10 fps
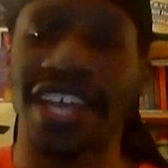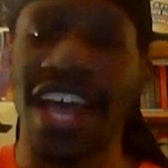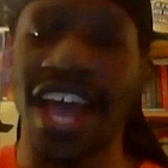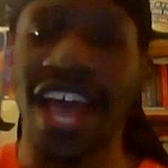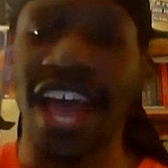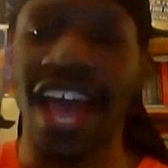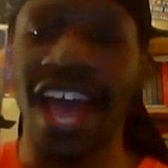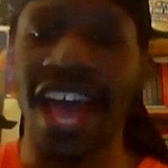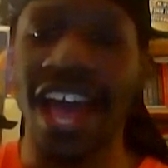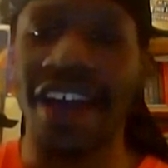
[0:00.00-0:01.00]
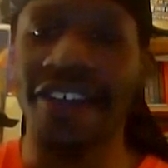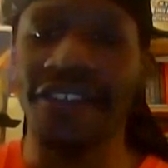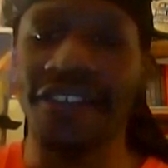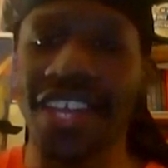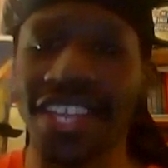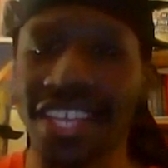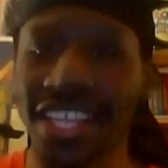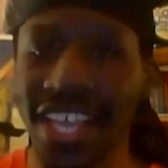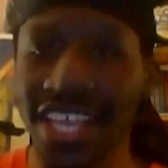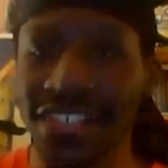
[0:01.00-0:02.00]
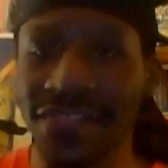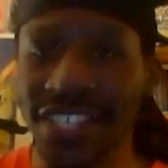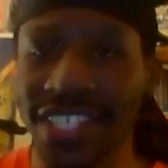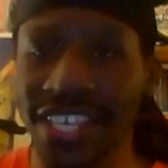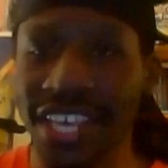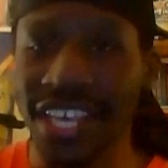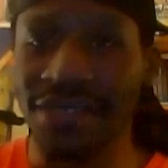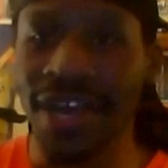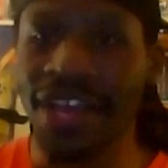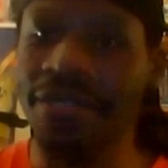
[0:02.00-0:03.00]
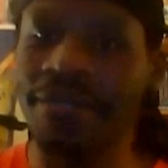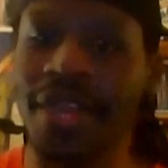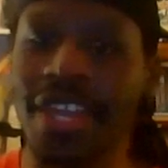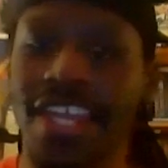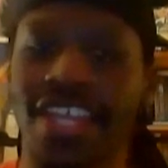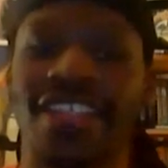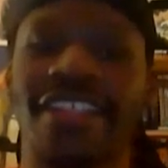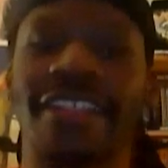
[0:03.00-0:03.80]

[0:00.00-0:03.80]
Aha! I'm feeling less fatigued by the minute.